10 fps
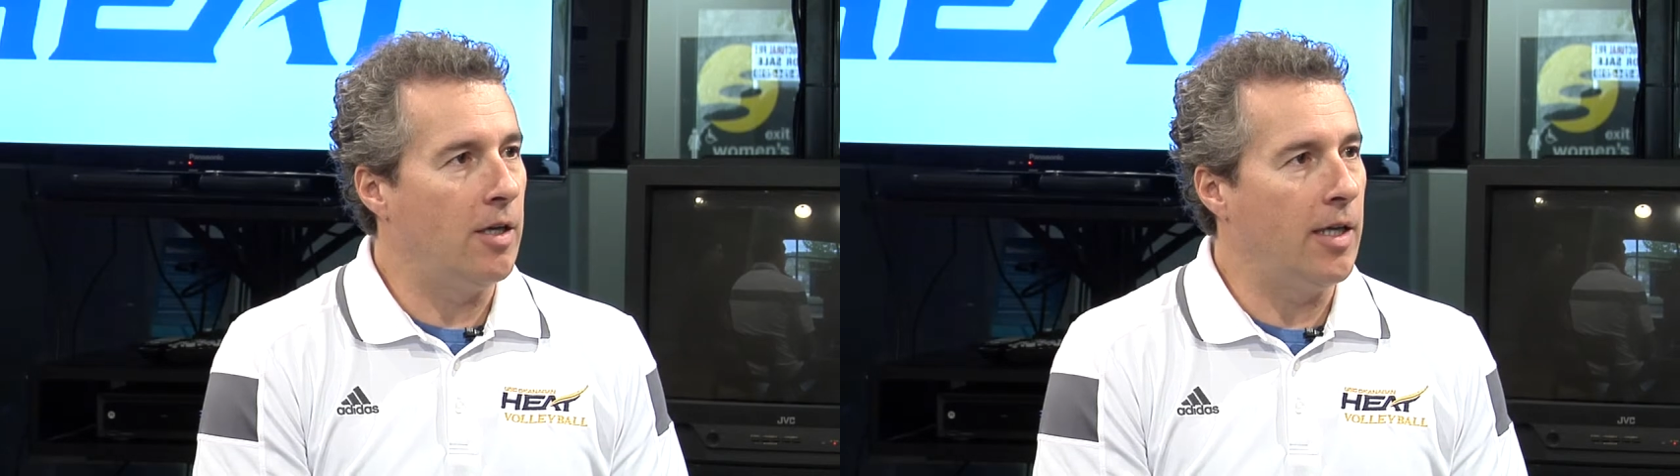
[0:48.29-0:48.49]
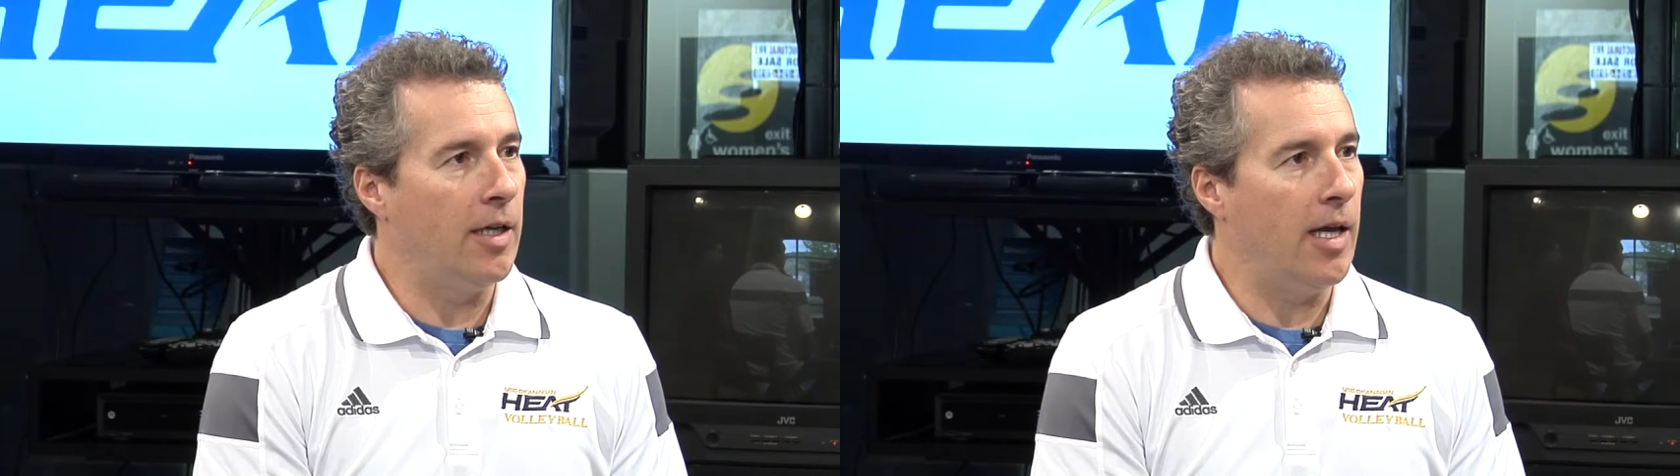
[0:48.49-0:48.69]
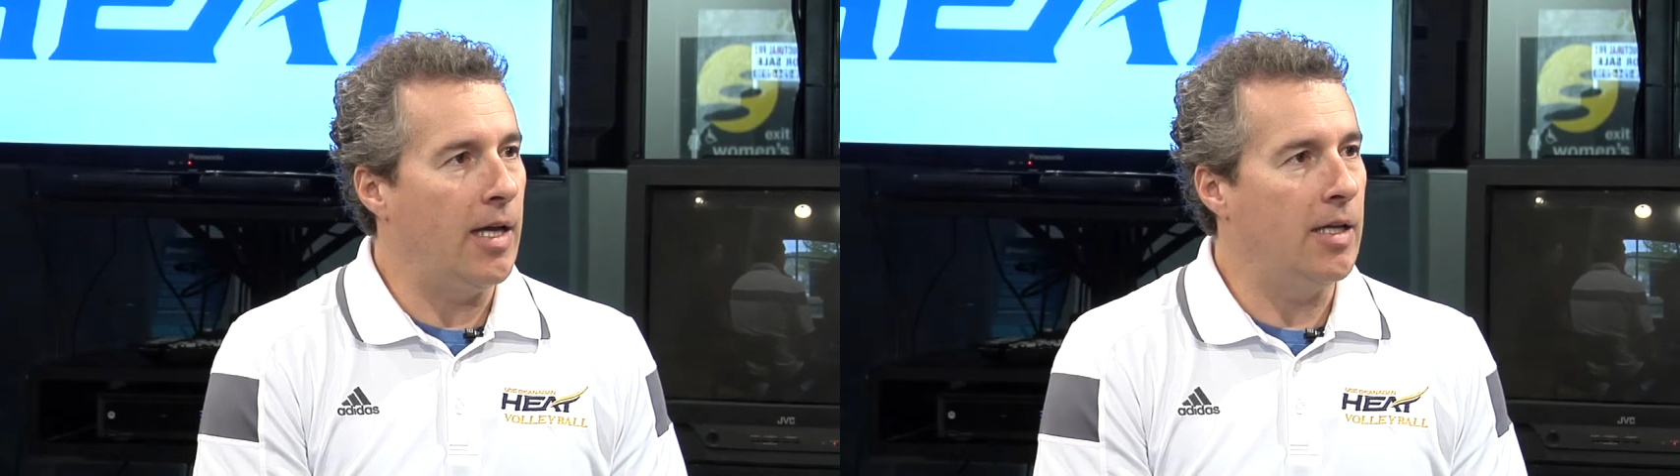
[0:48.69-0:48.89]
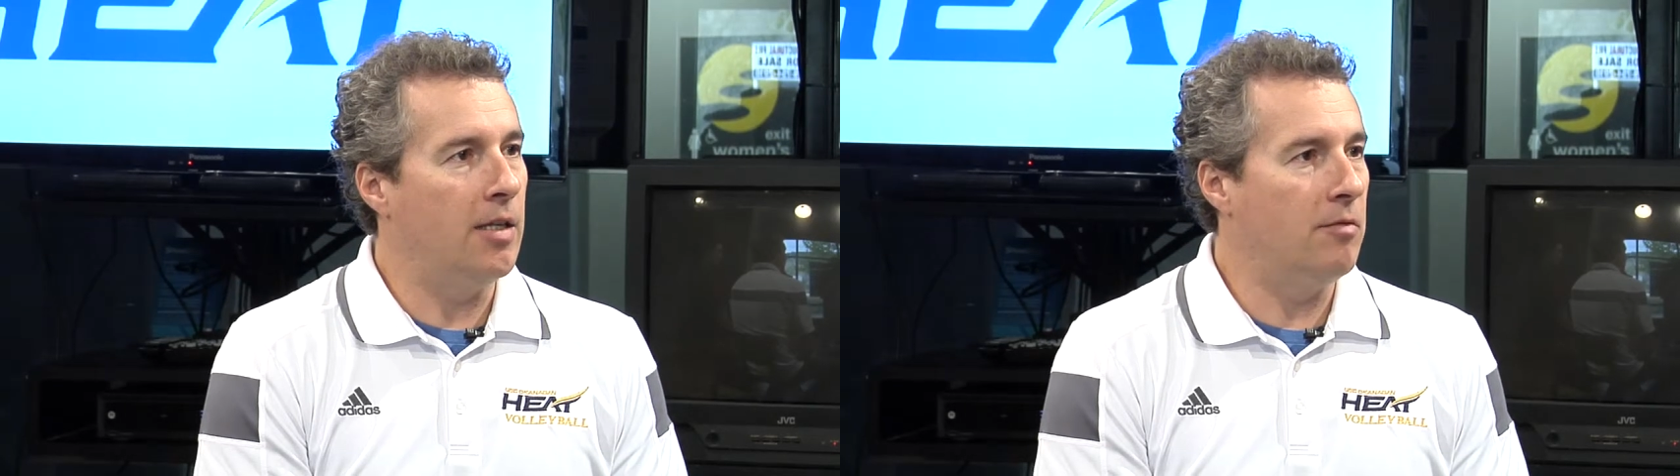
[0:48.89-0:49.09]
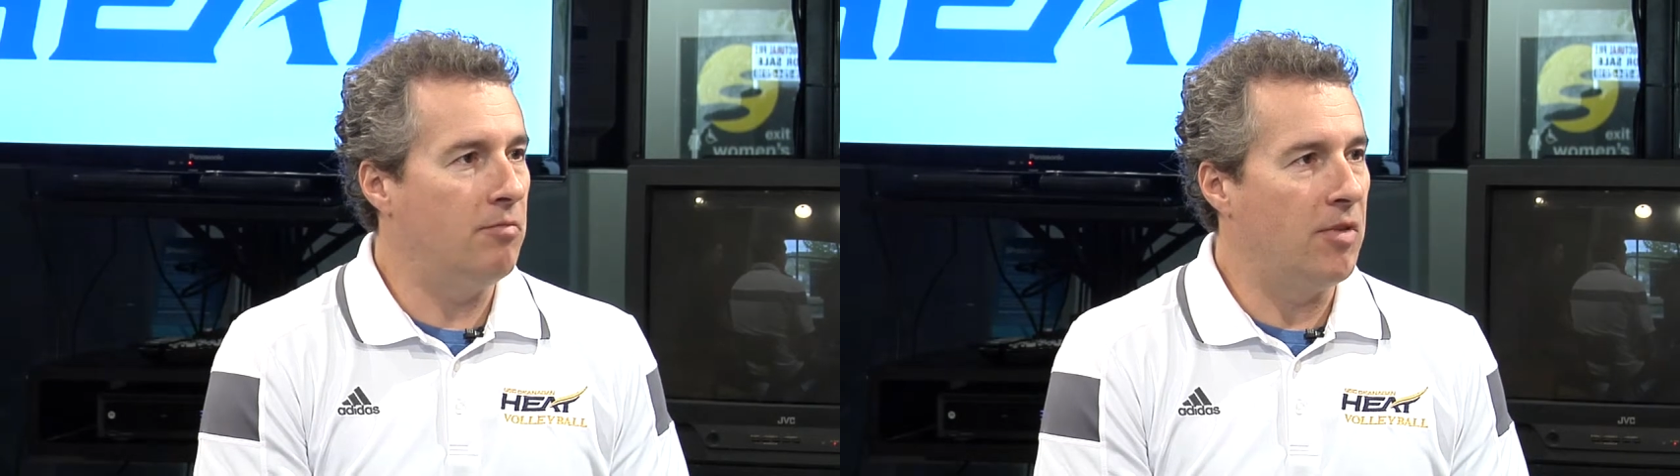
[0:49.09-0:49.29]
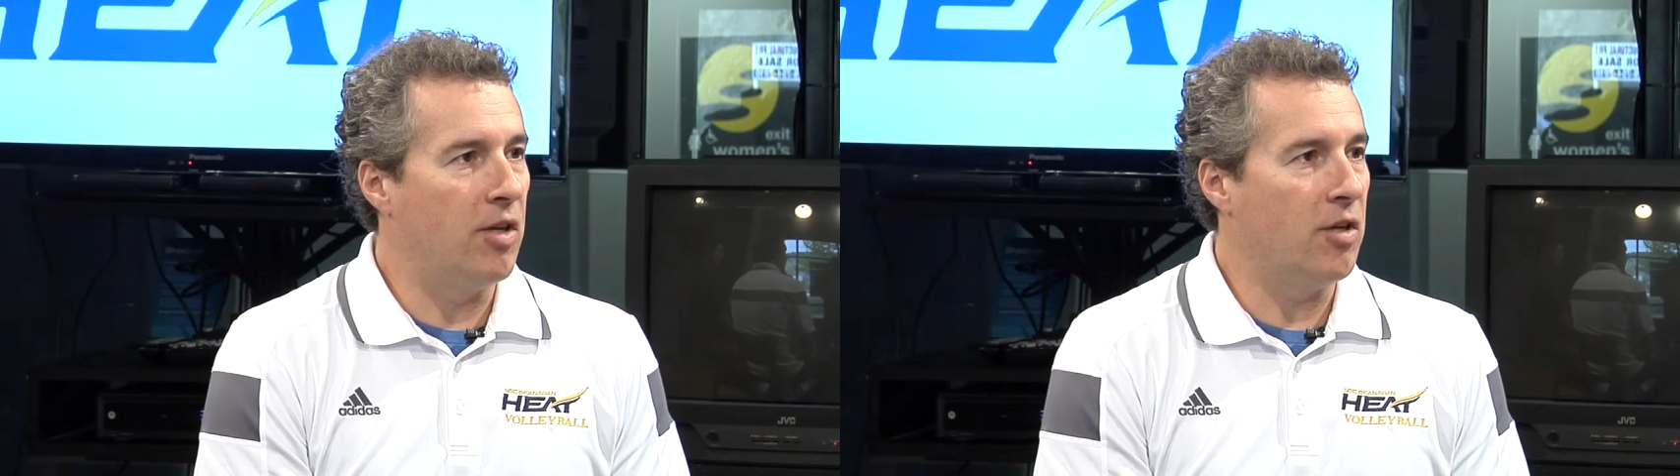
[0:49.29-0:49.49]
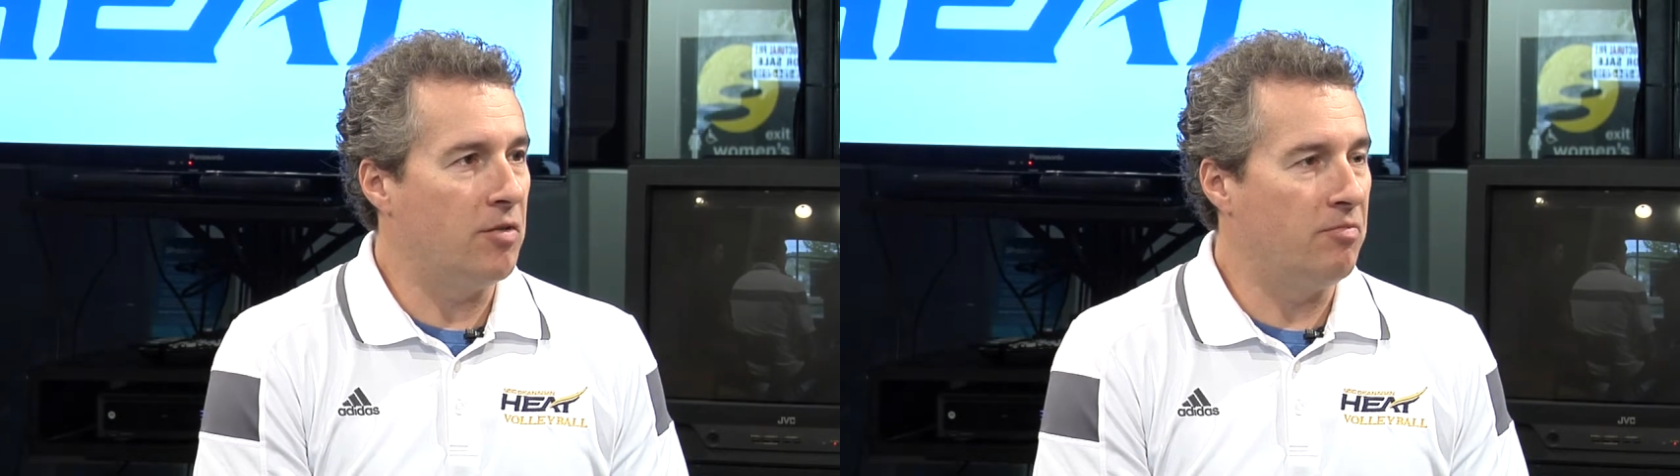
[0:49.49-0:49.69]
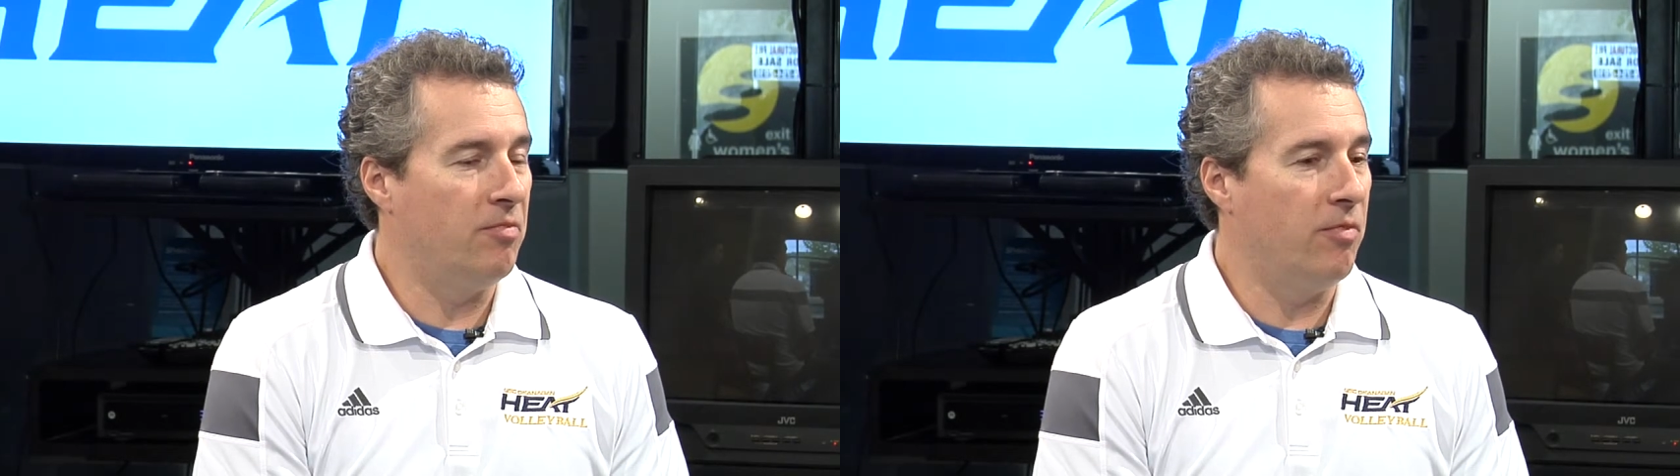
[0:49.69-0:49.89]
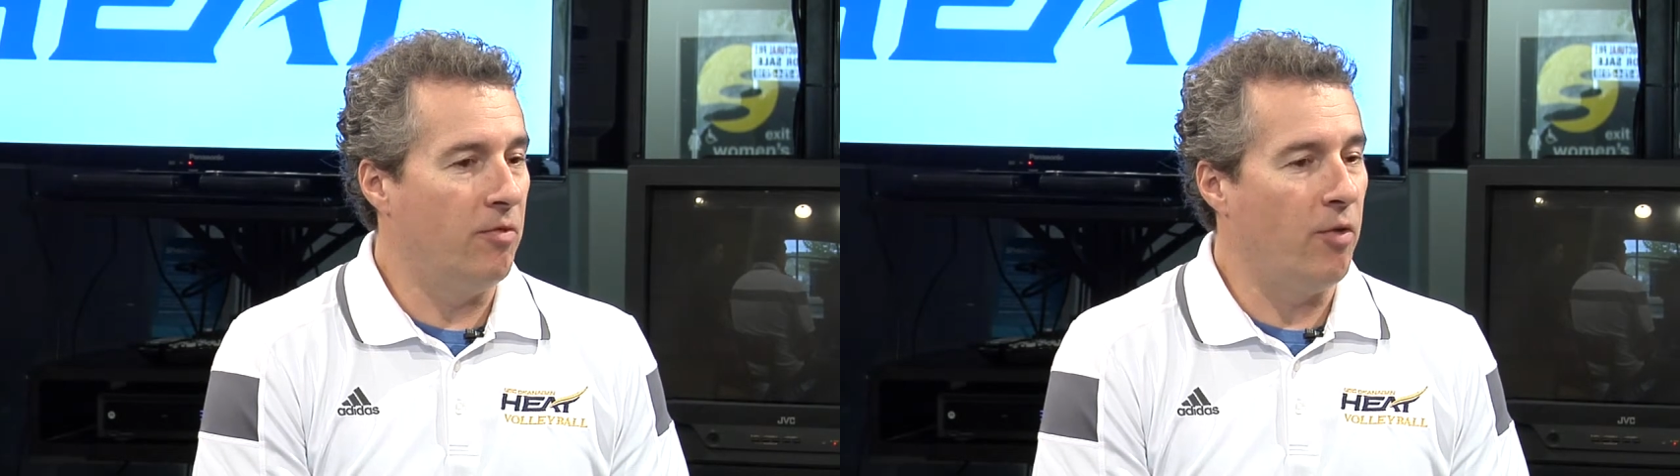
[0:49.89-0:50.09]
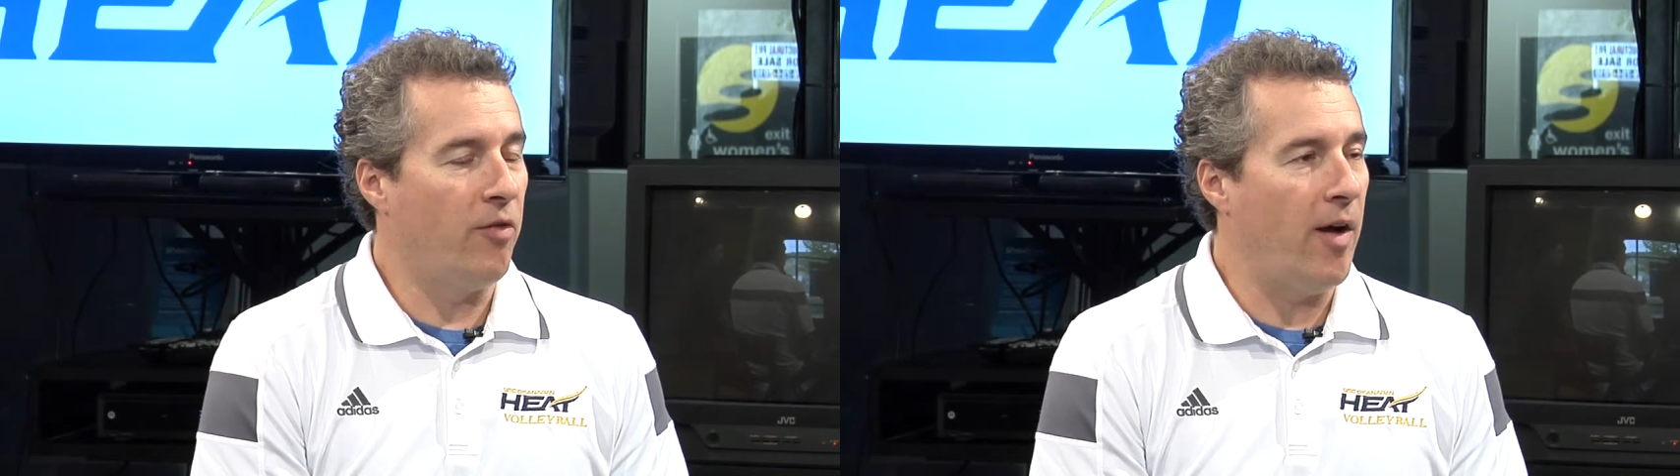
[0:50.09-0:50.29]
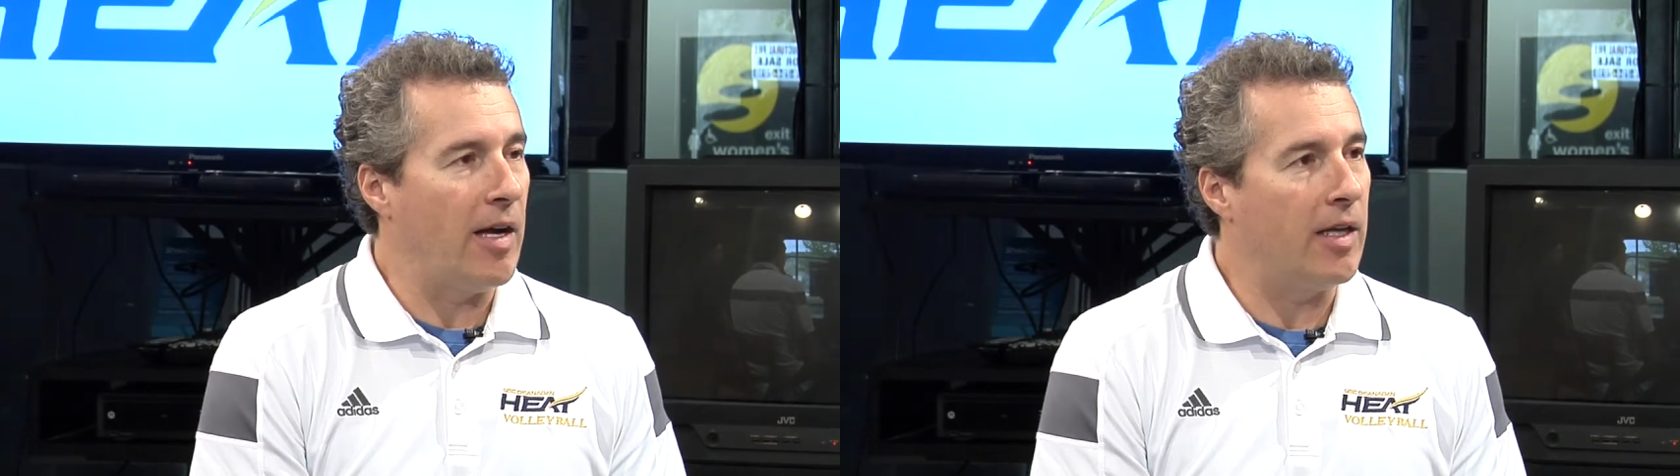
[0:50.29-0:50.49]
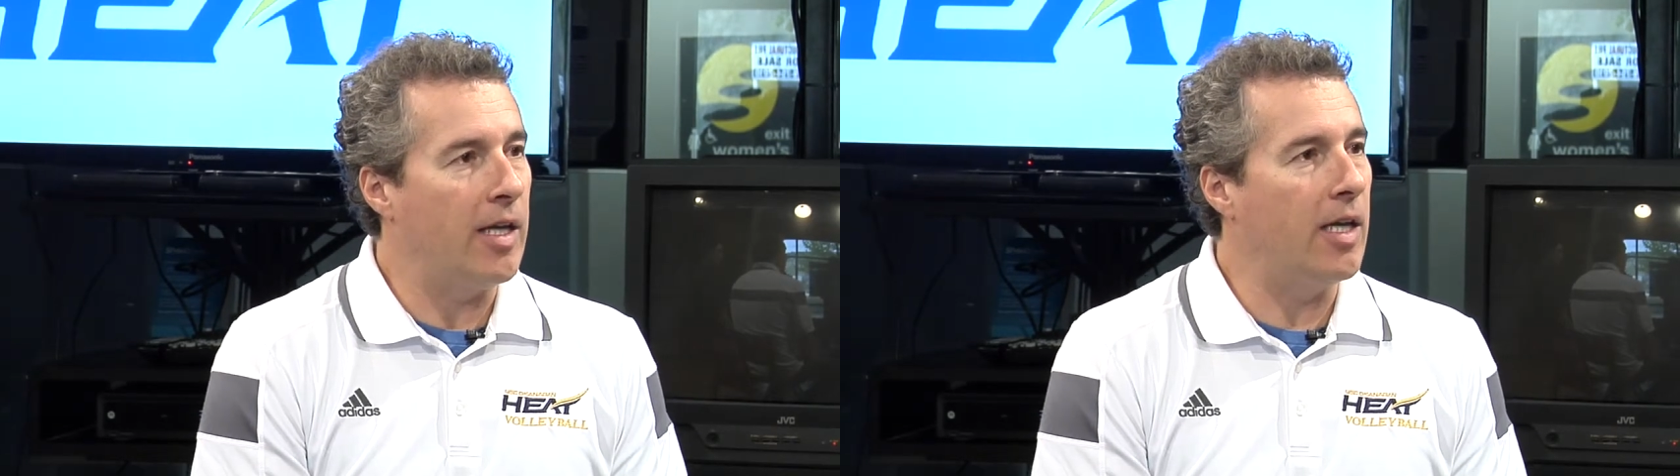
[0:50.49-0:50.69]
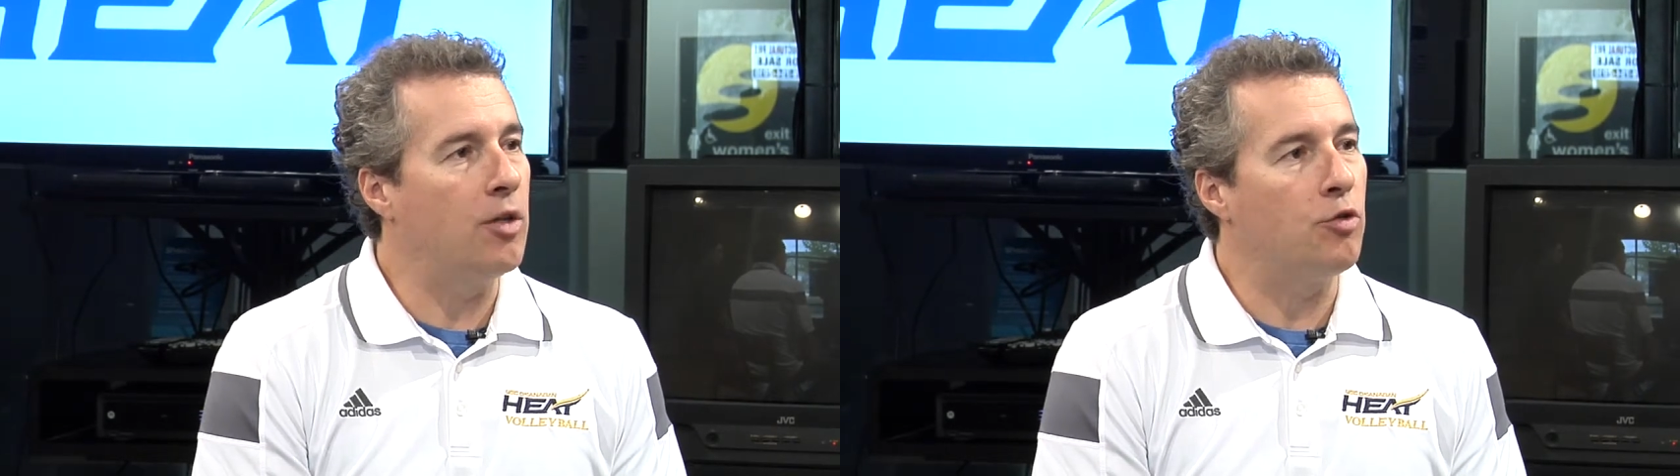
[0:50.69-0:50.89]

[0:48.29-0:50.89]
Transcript: and we're finally getting